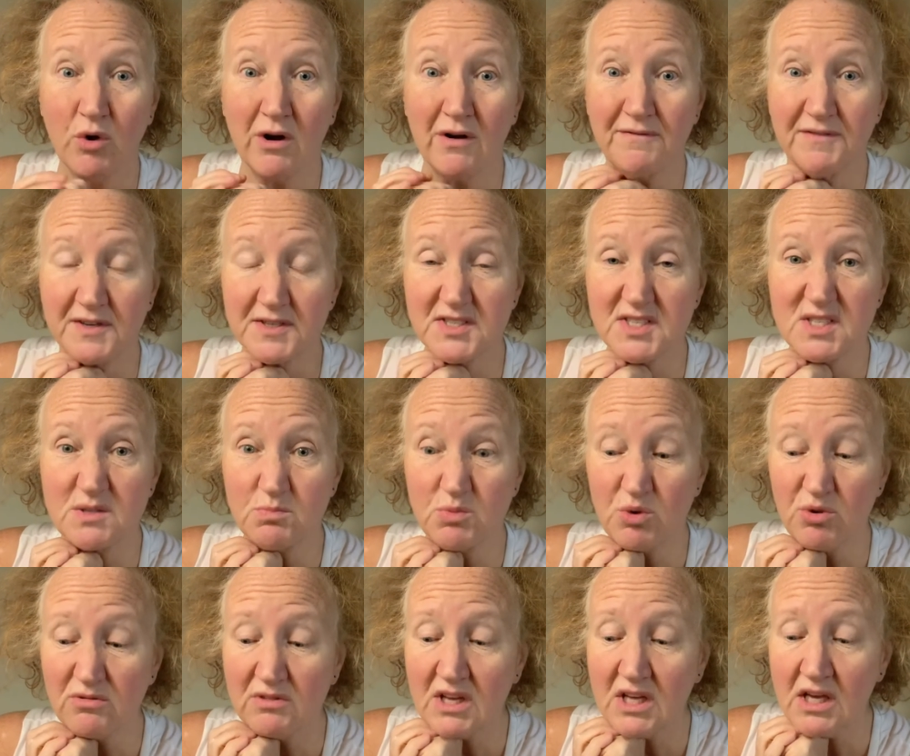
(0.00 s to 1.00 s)
of a
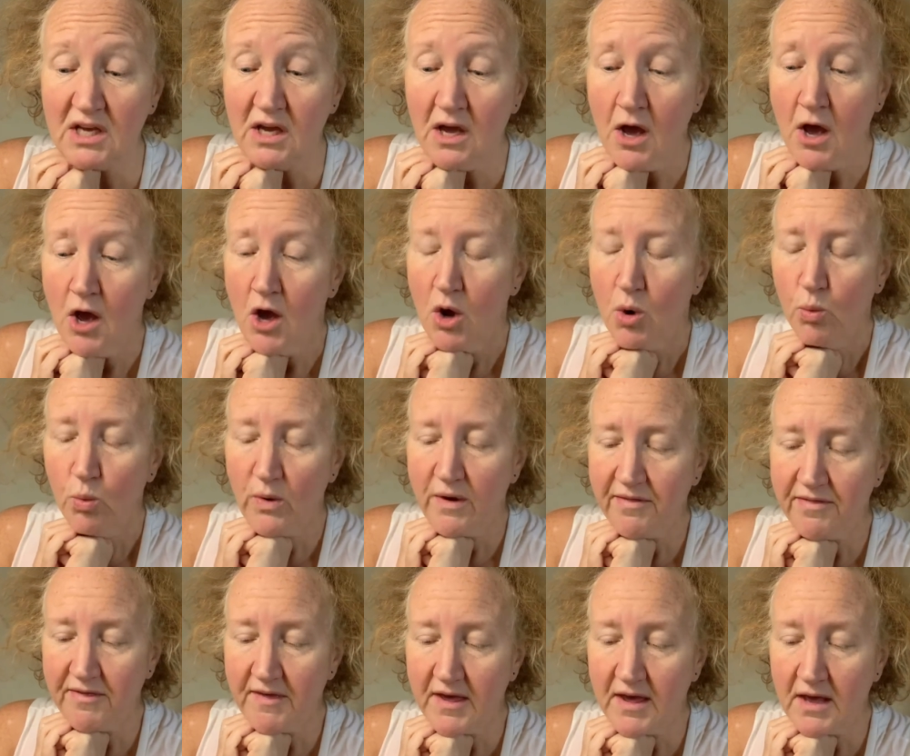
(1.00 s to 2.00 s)
smoothie
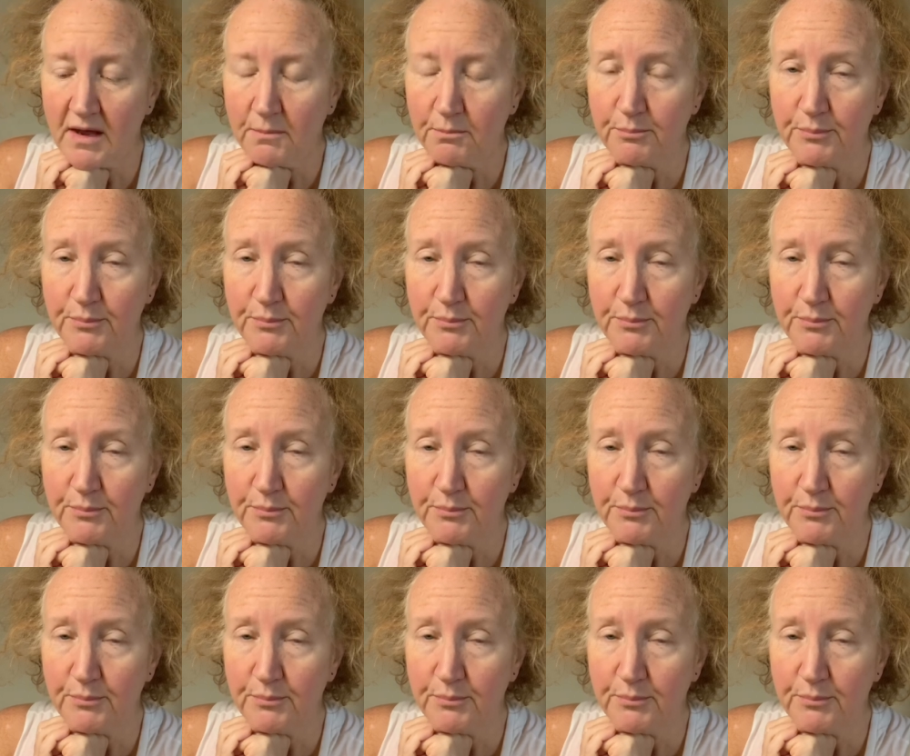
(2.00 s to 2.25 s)
with it.